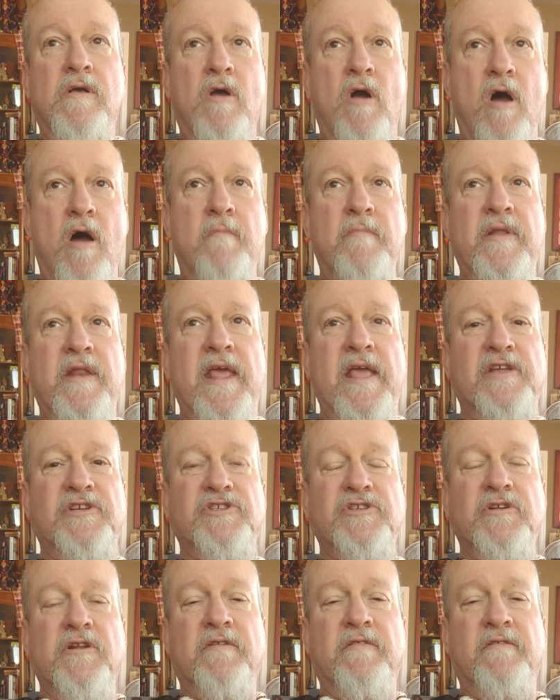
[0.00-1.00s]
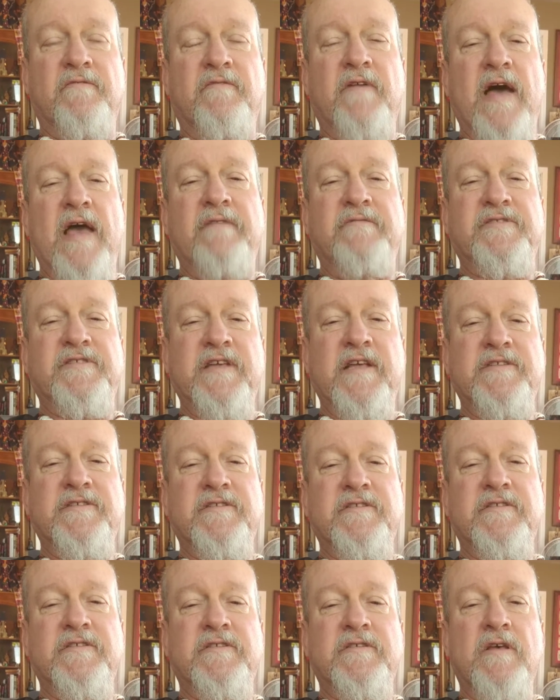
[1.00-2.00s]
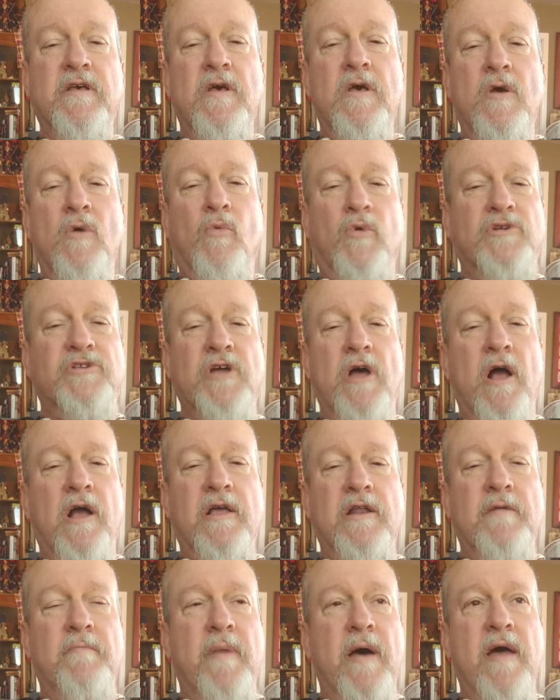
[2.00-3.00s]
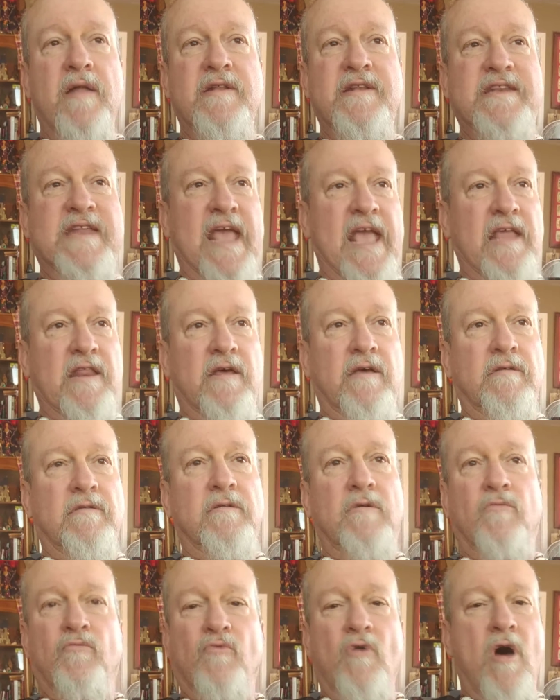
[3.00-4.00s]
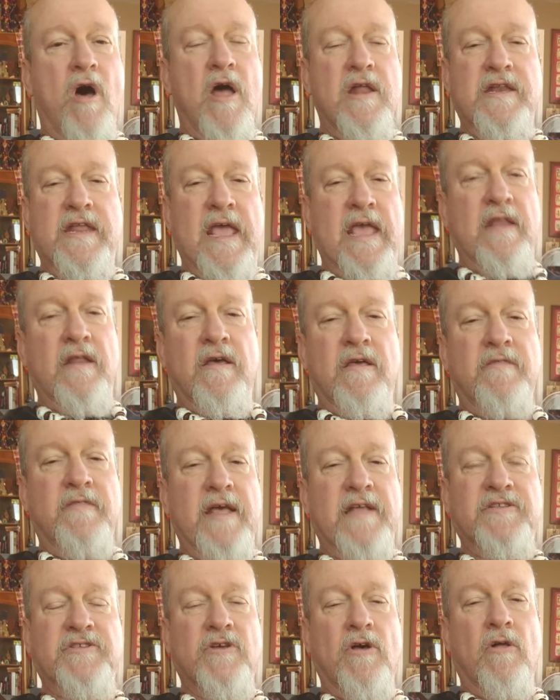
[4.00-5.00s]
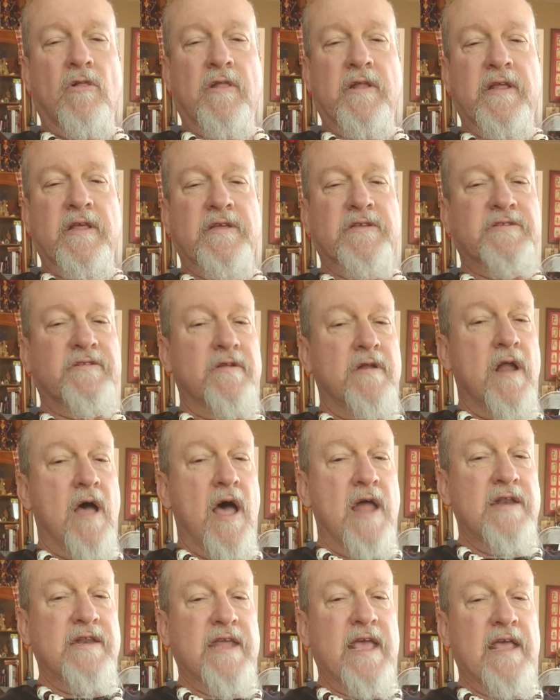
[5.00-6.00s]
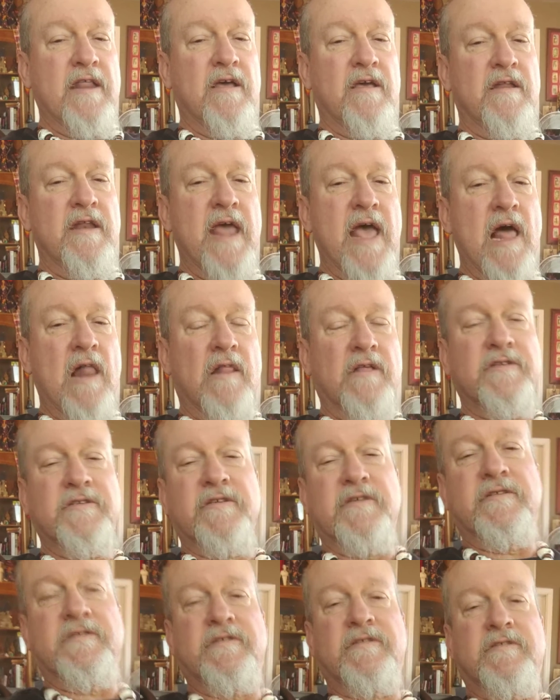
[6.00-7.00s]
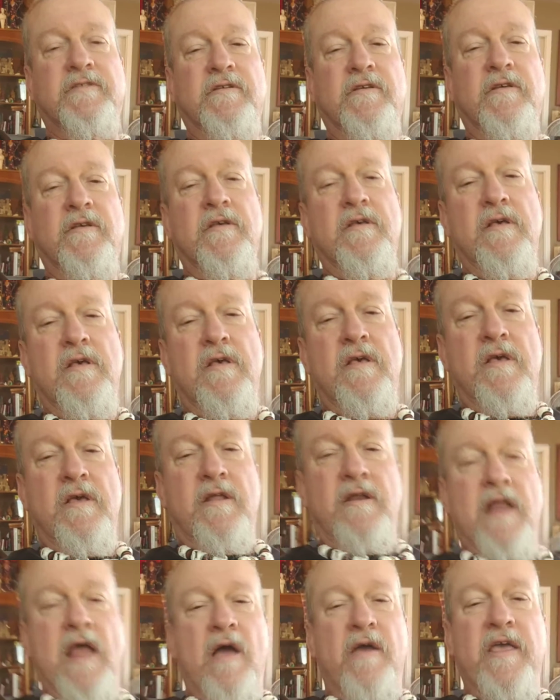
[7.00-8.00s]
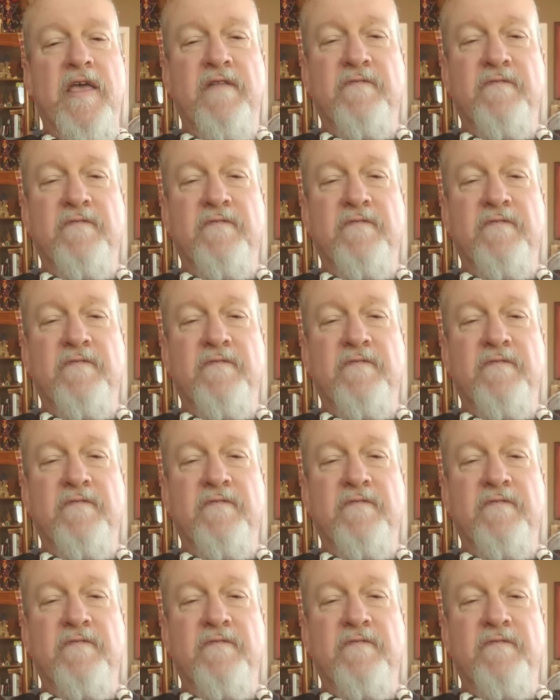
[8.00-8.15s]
combination of the five senses. We're talking about data, raw data. That's all it is, not data analysis. Now,